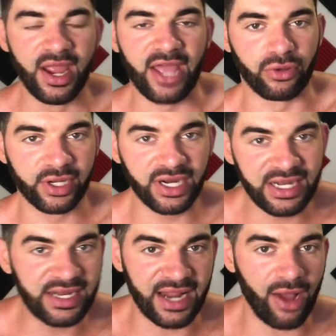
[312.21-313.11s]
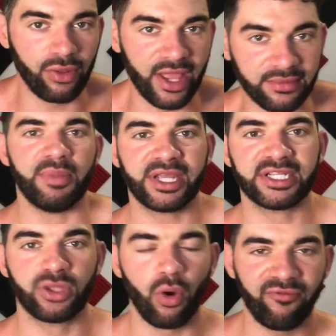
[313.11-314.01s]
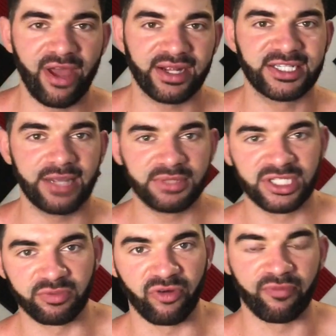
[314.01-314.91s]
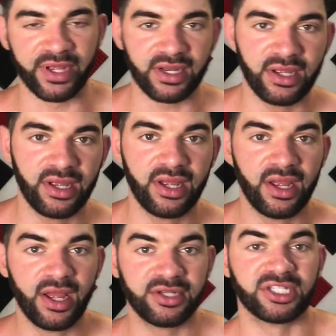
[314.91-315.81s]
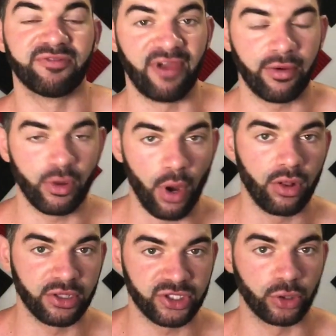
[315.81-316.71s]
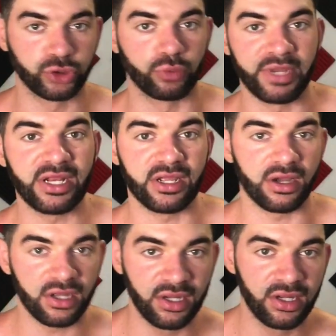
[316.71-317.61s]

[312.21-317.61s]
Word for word: And they're gonna need an outlet because the whole fat acceptance movement does very well on social media,